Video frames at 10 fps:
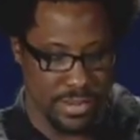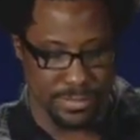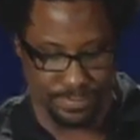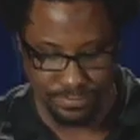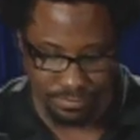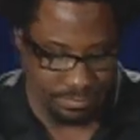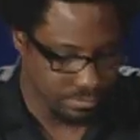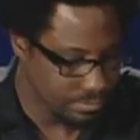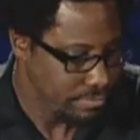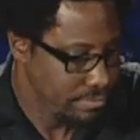
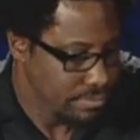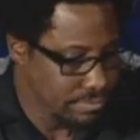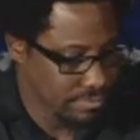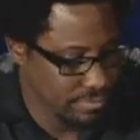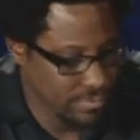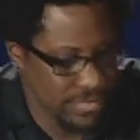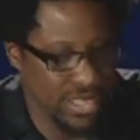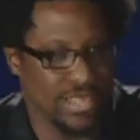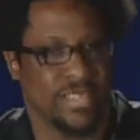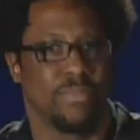I
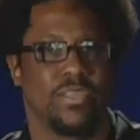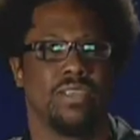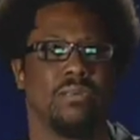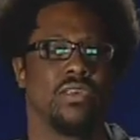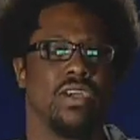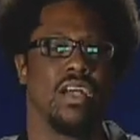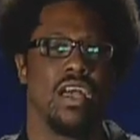think I skipped a number.